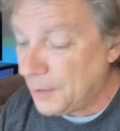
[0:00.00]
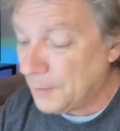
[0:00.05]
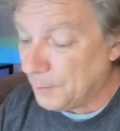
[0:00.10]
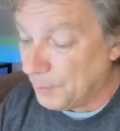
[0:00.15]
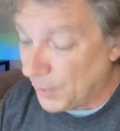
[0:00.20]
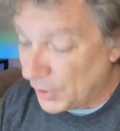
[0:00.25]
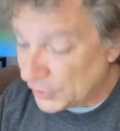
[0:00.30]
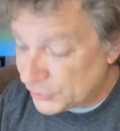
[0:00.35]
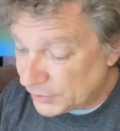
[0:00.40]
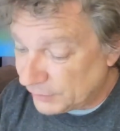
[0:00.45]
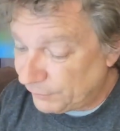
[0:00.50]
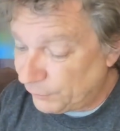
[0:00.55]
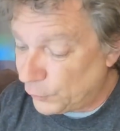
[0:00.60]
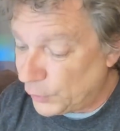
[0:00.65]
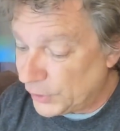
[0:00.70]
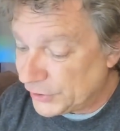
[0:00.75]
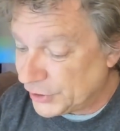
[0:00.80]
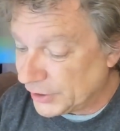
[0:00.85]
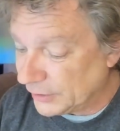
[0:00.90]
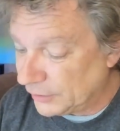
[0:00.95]
much of
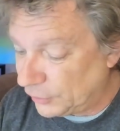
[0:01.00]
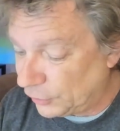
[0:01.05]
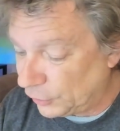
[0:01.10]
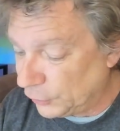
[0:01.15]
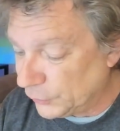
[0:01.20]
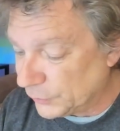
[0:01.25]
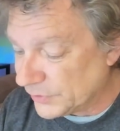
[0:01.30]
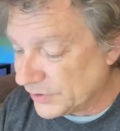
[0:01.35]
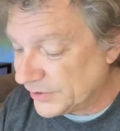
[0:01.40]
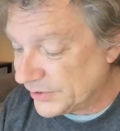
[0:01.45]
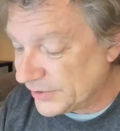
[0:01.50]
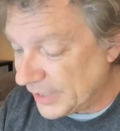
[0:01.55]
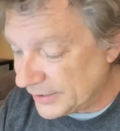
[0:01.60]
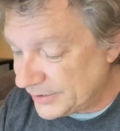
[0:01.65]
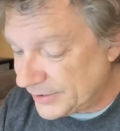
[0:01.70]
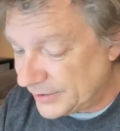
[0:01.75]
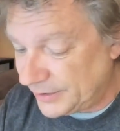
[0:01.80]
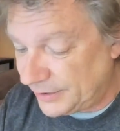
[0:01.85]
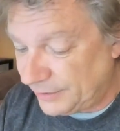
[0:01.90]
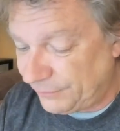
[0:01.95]
which includes
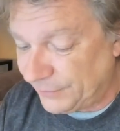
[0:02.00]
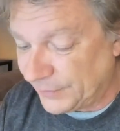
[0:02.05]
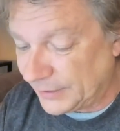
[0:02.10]
sensitive